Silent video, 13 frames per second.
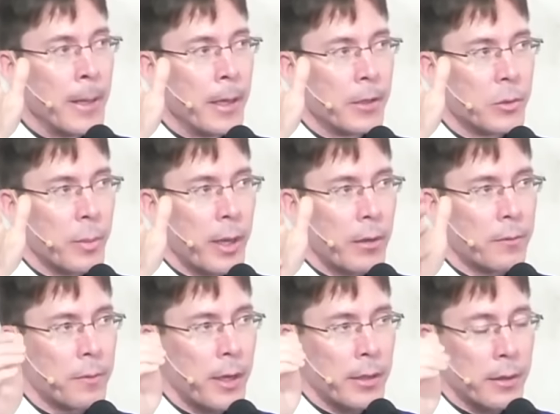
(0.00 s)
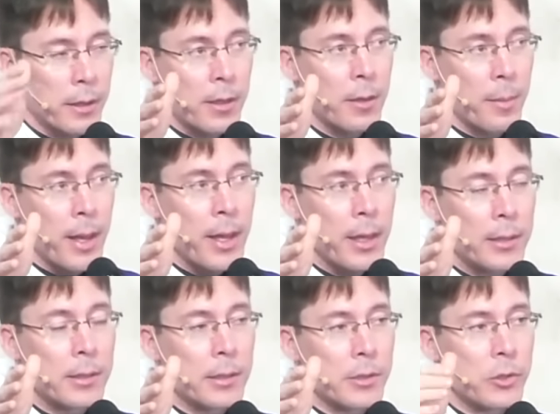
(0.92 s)
As a matter of fact, the
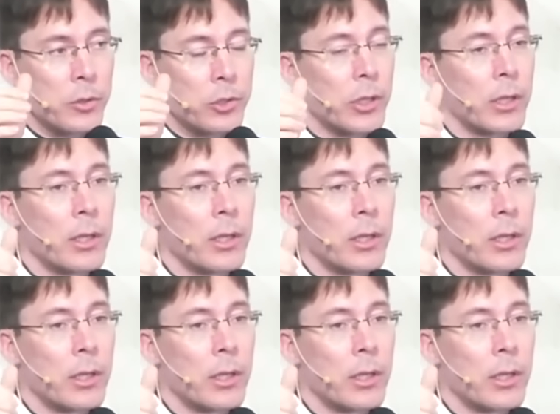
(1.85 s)
command is you shall